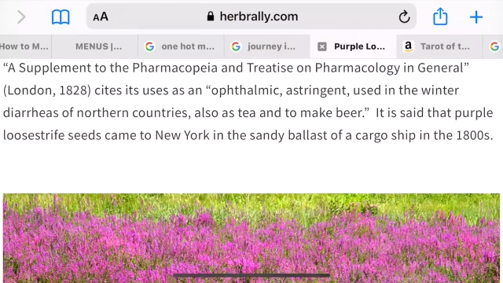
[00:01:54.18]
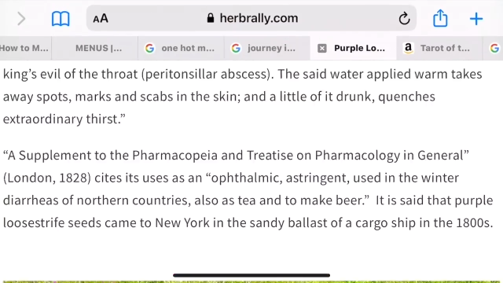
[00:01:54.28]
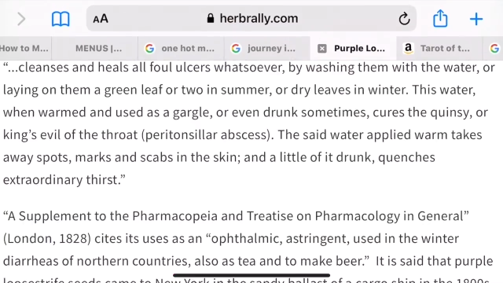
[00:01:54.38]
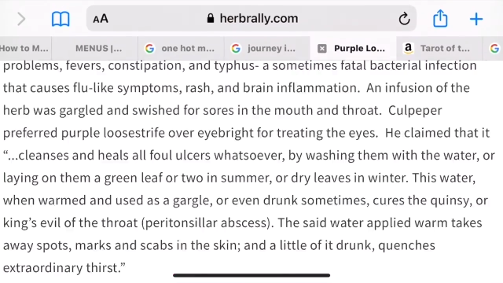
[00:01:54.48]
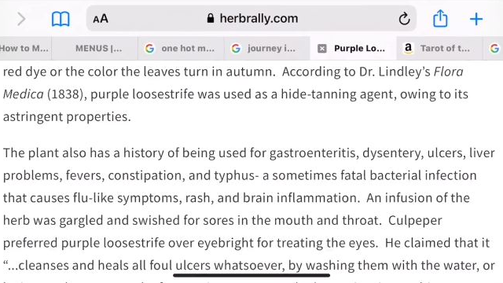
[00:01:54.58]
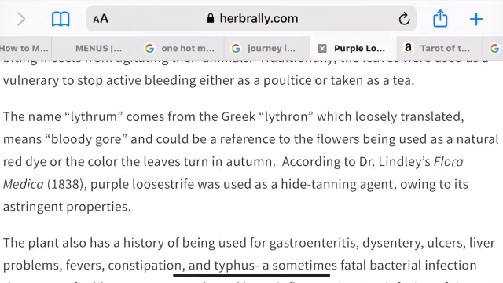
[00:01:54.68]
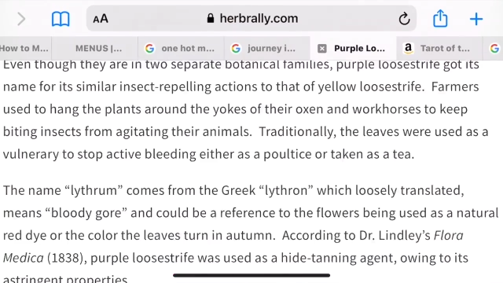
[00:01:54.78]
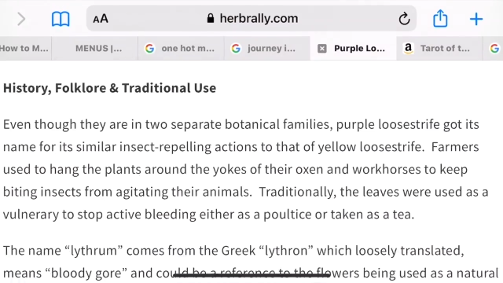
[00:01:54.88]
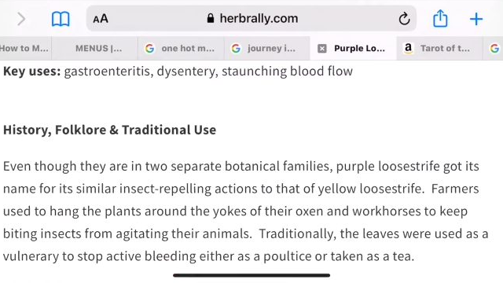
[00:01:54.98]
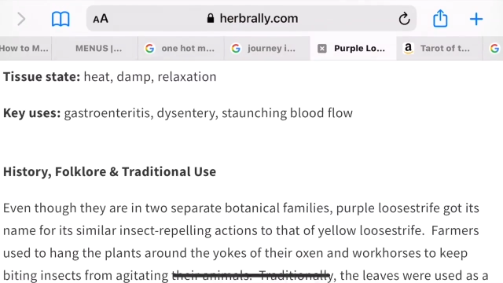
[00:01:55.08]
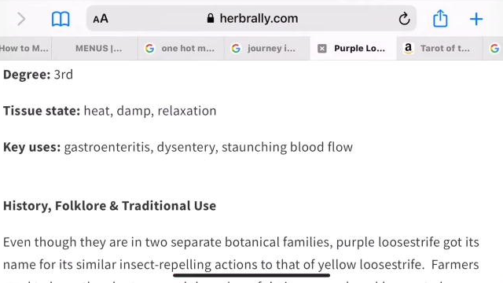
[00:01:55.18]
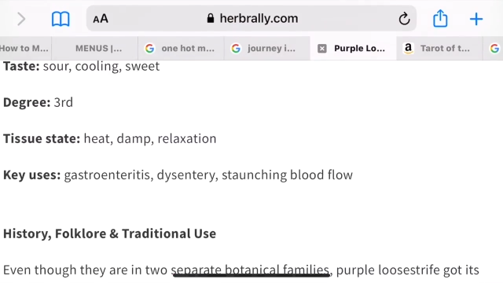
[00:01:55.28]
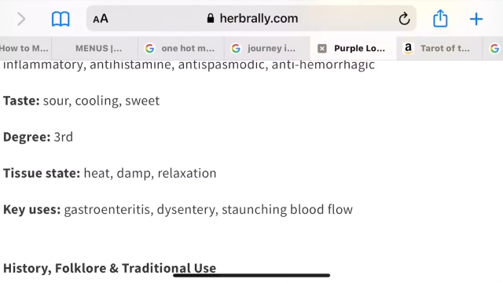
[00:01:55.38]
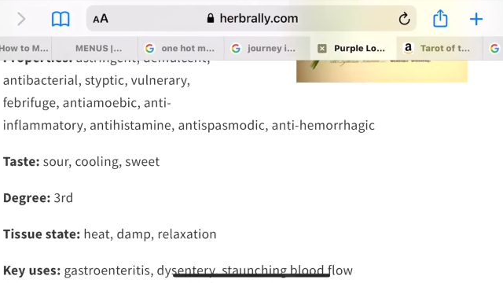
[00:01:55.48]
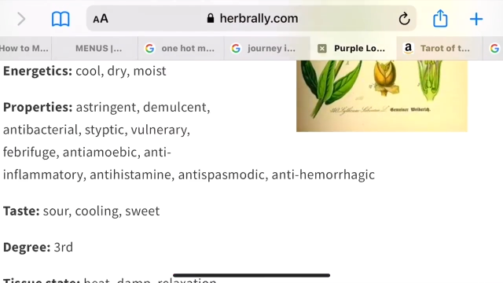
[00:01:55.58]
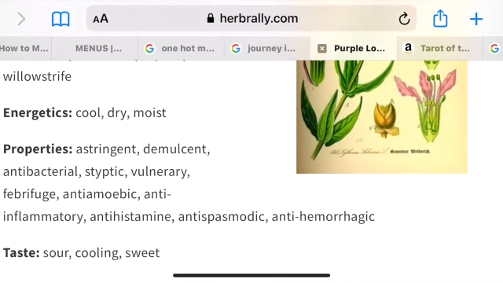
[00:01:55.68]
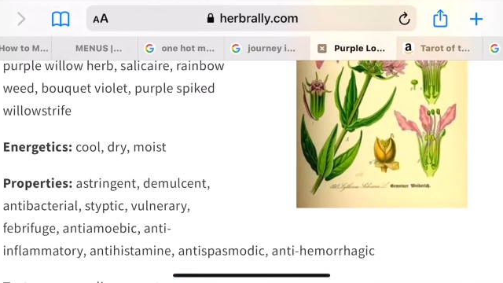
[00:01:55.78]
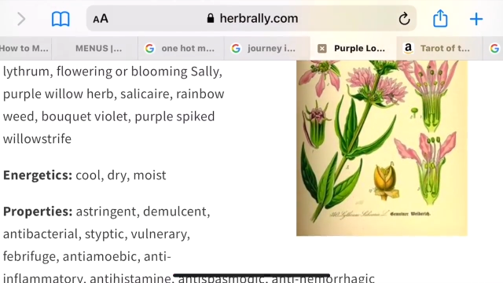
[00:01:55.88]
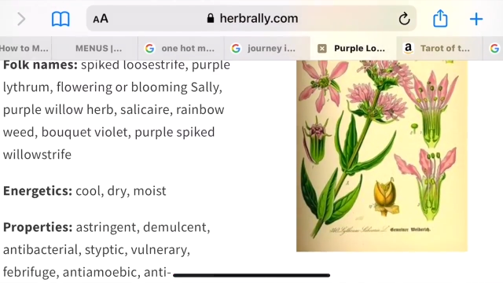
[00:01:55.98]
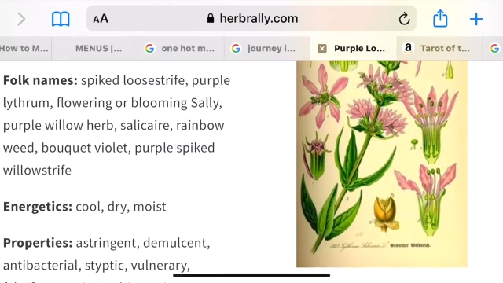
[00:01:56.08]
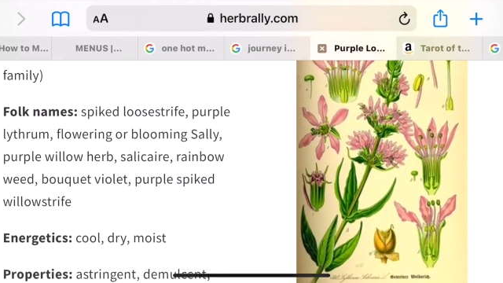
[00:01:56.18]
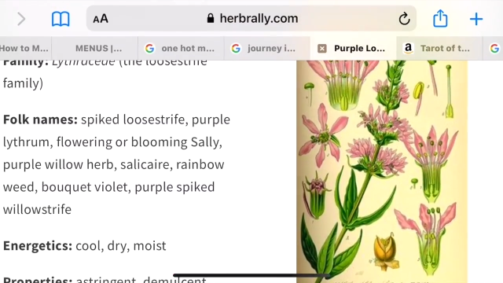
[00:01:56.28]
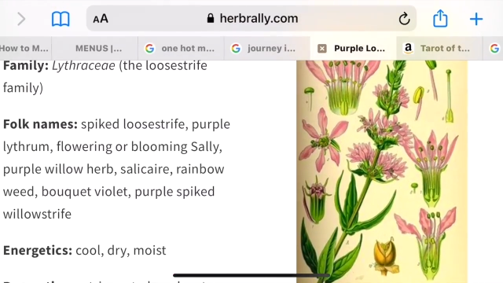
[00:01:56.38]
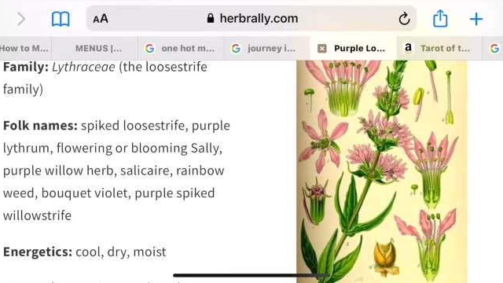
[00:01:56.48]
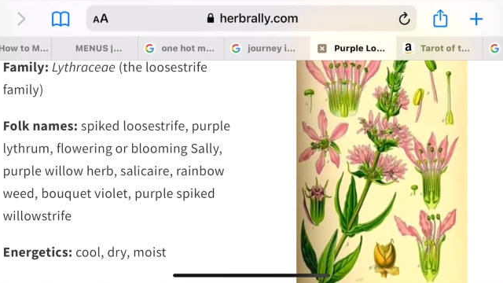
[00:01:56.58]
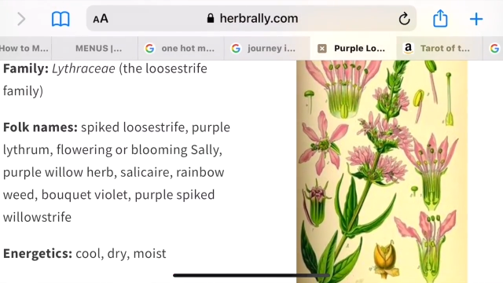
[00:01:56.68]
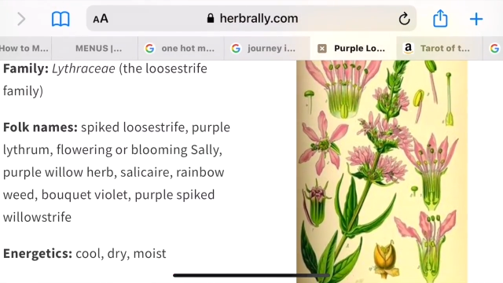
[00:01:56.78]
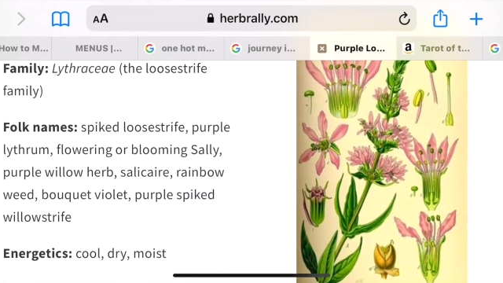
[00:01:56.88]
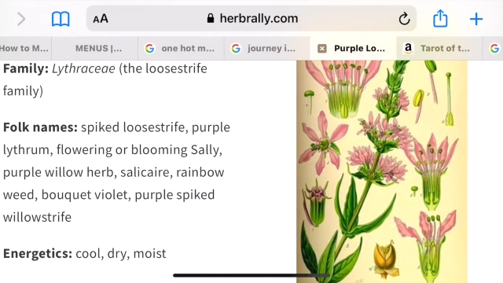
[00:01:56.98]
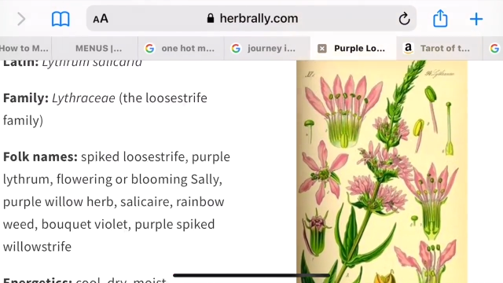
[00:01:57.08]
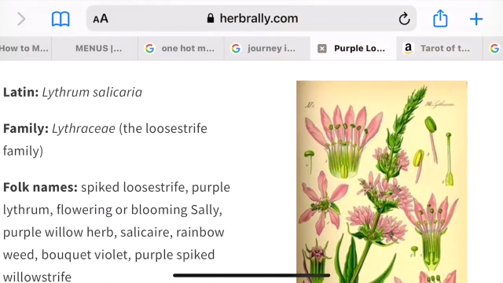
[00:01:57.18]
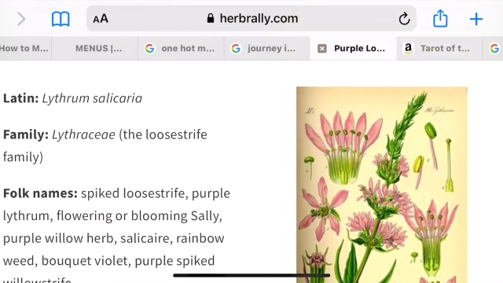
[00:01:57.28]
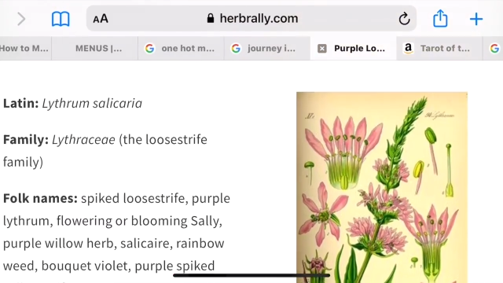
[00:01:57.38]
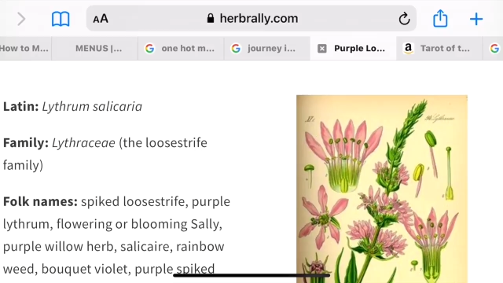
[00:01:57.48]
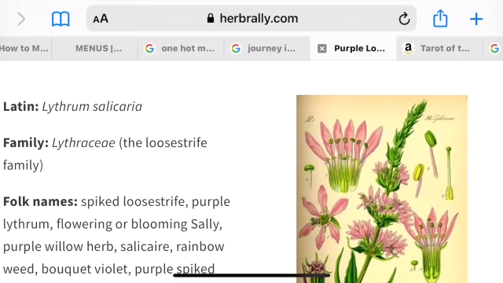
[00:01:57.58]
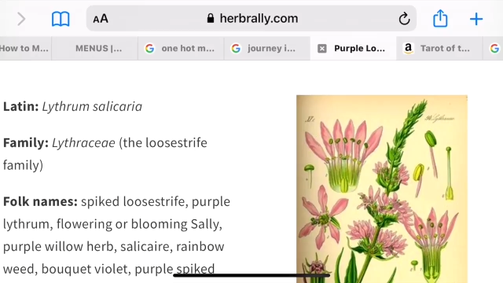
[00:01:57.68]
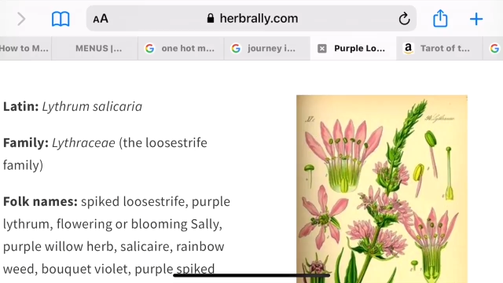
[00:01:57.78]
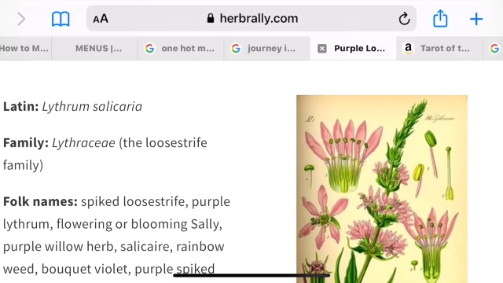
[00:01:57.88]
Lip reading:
Nobody's mouth can be seen.